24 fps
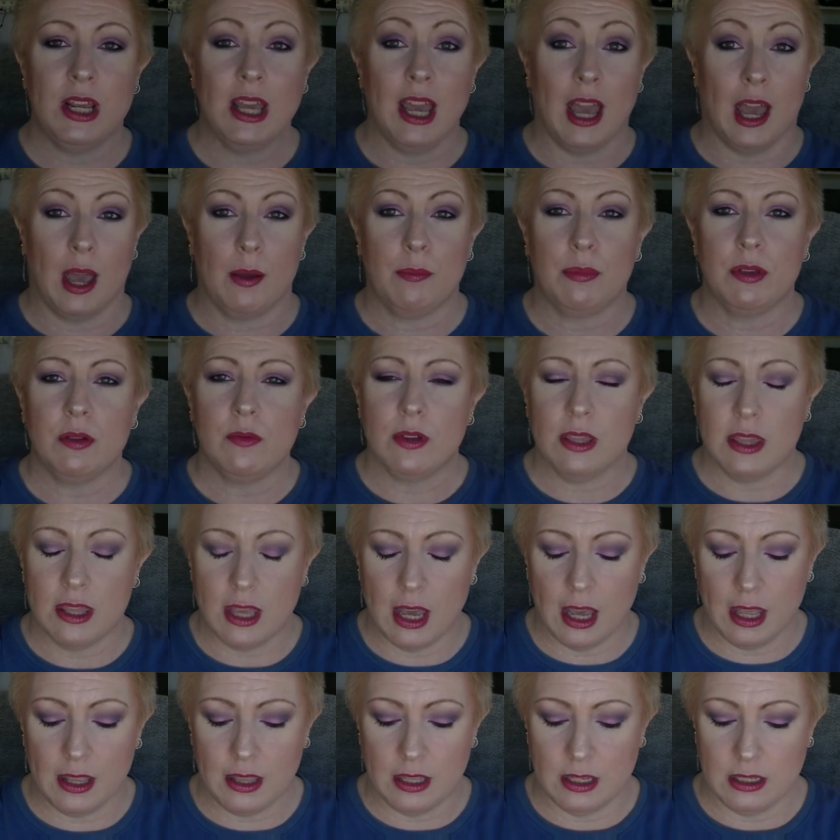happy with
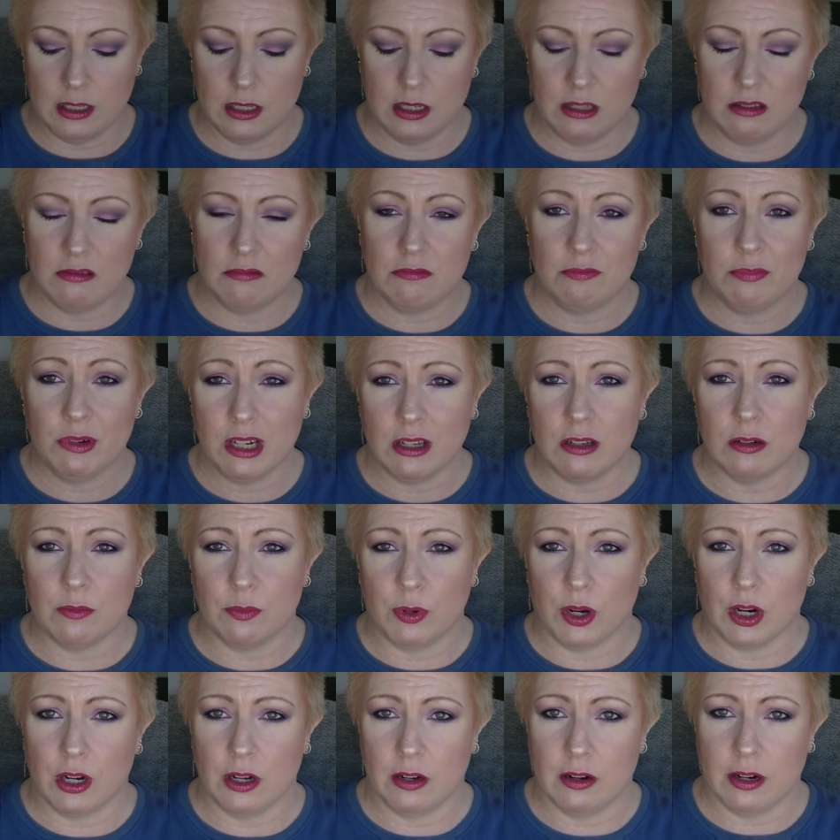that. That's pretty good
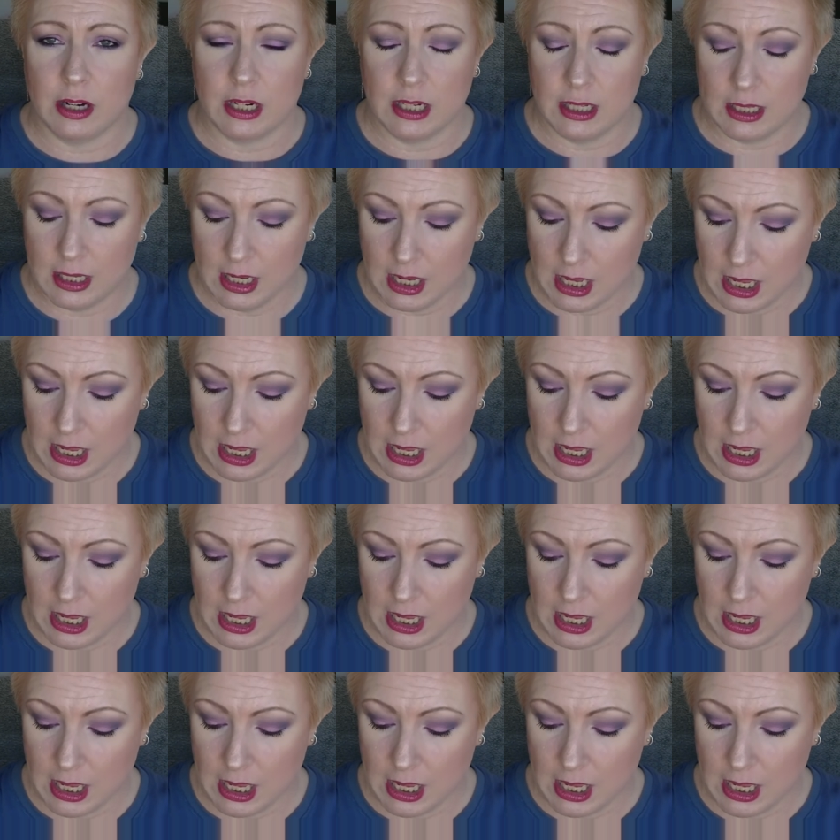progress.